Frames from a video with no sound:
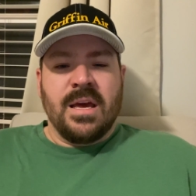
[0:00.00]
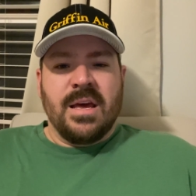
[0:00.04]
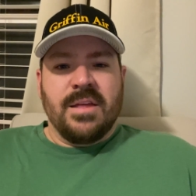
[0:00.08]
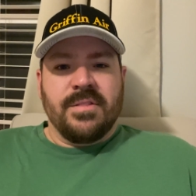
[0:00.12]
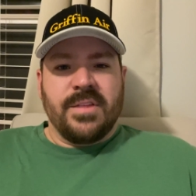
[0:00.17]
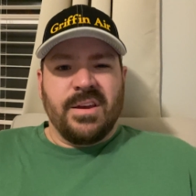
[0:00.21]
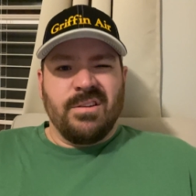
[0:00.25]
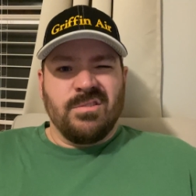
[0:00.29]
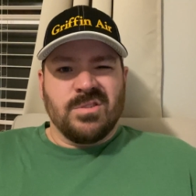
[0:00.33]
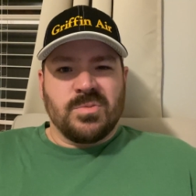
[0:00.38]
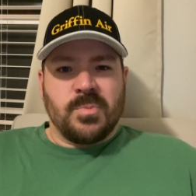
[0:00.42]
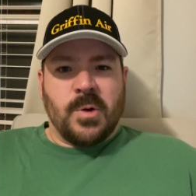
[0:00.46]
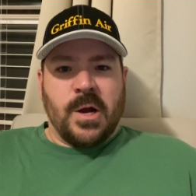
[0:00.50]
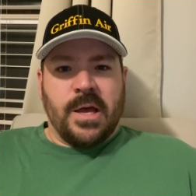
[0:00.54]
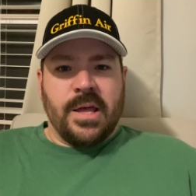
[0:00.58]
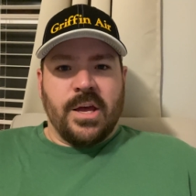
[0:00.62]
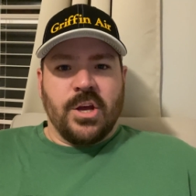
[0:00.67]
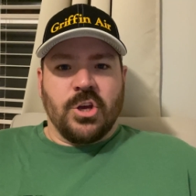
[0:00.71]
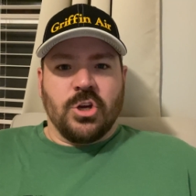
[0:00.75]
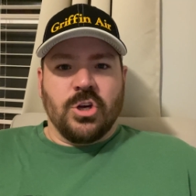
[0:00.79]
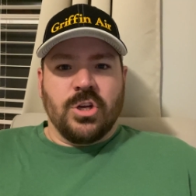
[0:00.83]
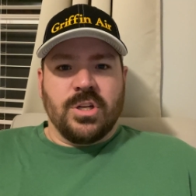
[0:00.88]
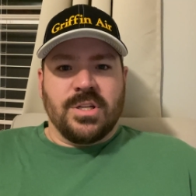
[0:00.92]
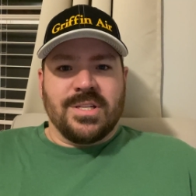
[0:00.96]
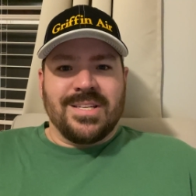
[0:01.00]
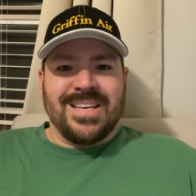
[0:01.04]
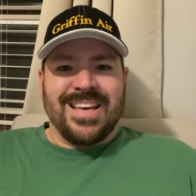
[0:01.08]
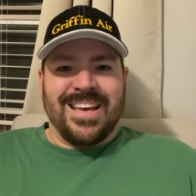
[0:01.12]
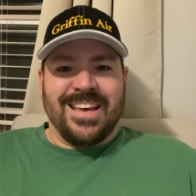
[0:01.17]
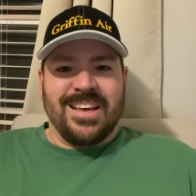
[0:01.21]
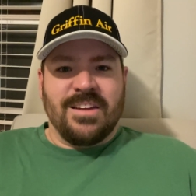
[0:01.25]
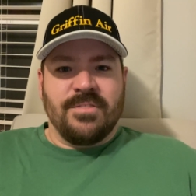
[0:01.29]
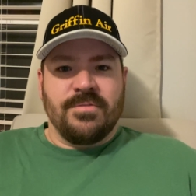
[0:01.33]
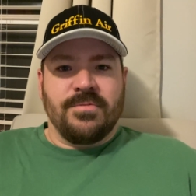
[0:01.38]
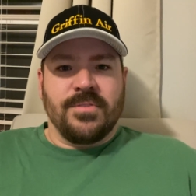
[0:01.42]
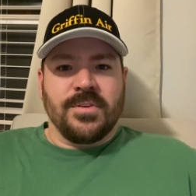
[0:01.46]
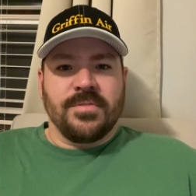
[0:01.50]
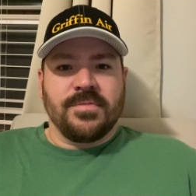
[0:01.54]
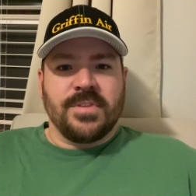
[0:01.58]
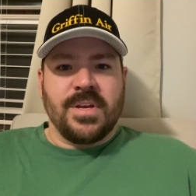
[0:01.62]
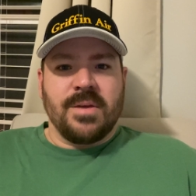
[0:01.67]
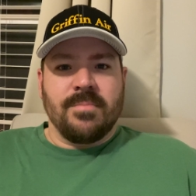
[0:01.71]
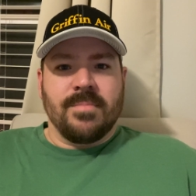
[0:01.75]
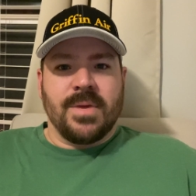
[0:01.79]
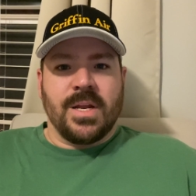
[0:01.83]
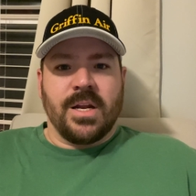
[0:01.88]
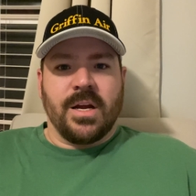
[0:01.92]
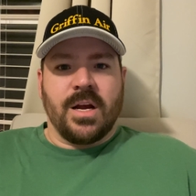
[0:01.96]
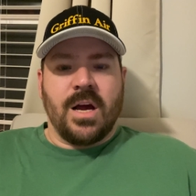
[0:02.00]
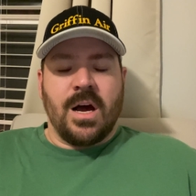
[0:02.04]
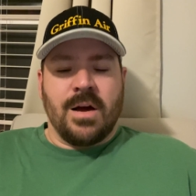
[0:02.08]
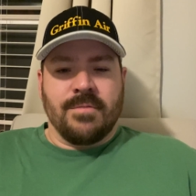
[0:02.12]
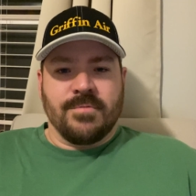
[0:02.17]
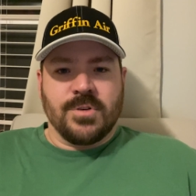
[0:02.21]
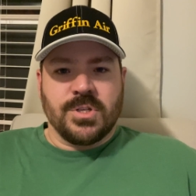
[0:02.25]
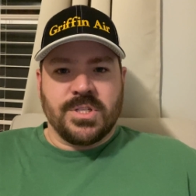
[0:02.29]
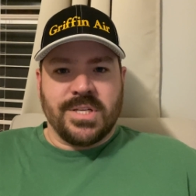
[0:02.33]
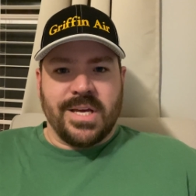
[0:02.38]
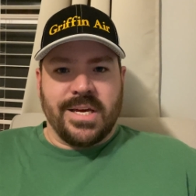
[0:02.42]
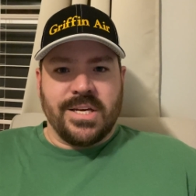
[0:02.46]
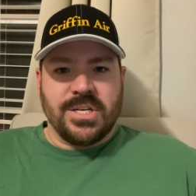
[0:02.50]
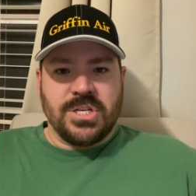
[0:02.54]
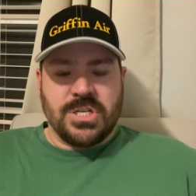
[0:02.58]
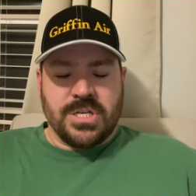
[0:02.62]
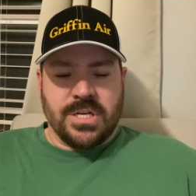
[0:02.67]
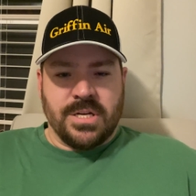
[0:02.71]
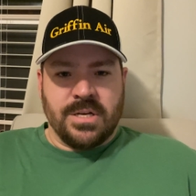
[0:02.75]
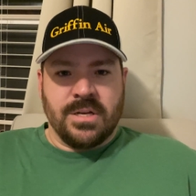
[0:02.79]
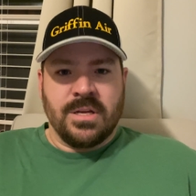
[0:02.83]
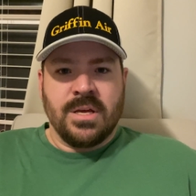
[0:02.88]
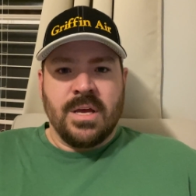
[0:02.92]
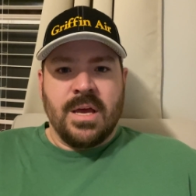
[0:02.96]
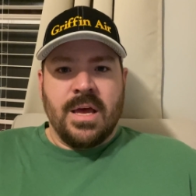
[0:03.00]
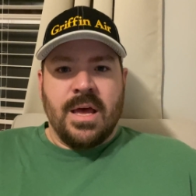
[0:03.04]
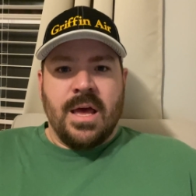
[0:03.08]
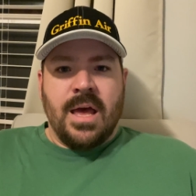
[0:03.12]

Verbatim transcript: think it was probably a good 10, 15 minute conversation